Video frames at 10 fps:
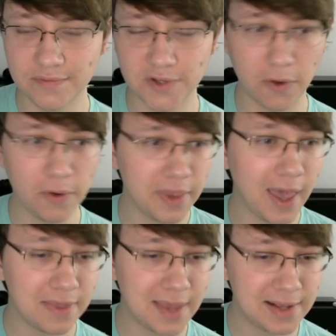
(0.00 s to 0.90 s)
cool.
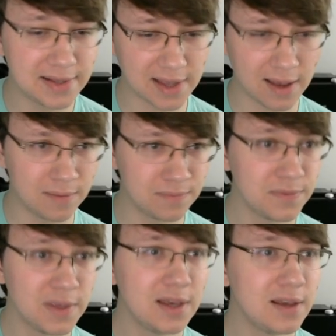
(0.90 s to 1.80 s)
Yeah, that is all
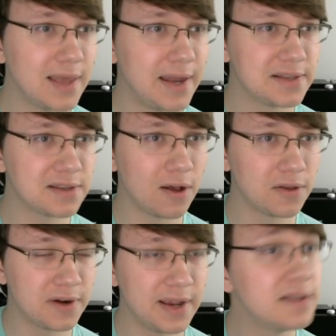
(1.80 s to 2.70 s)

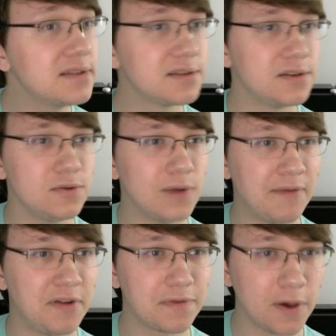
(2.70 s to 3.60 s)
there is to
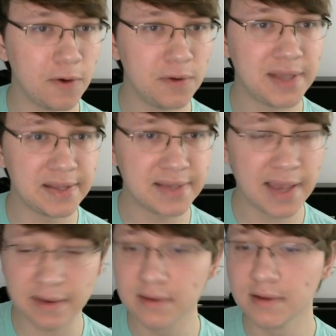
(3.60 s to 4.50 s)
Advent of Code Day
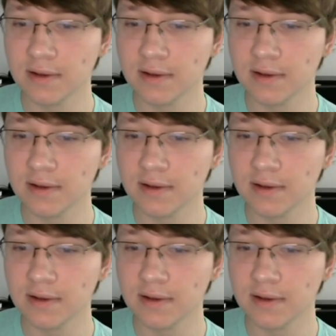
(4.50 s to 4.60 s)
10.